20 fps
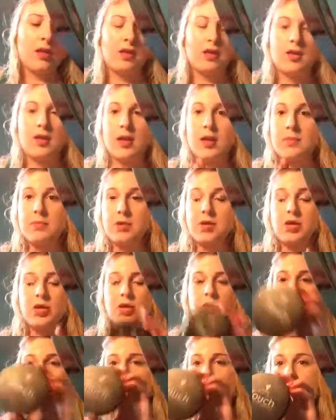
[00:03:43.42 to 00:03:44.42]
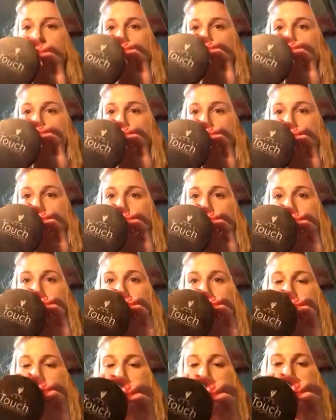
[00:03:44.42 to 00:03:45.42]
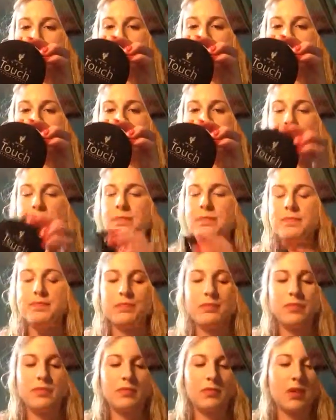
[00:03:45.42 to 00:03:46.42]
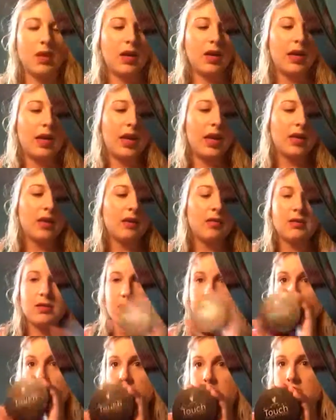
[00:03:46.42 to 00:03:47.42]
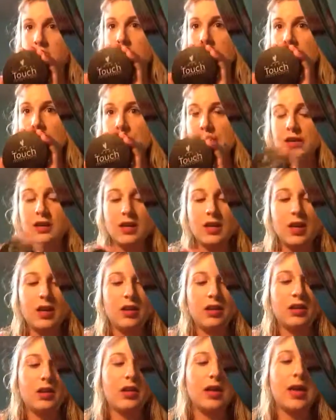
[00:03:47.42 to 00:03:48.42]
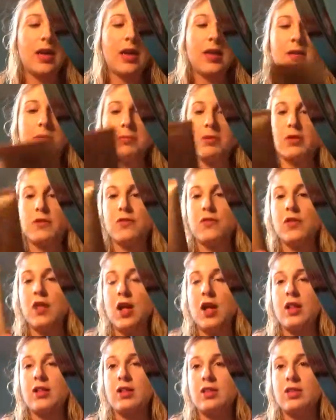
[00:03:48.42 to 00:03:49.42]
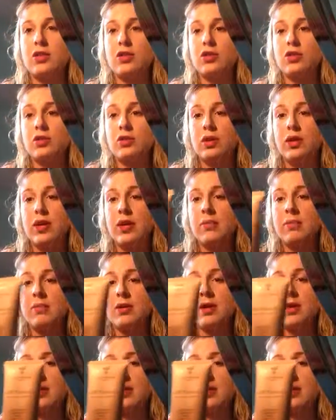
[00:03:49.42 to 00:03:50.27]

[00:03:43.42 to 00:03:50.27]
Then I'm going to use the pressed powder. Again, this is the taffeta color, and the Flawless cream,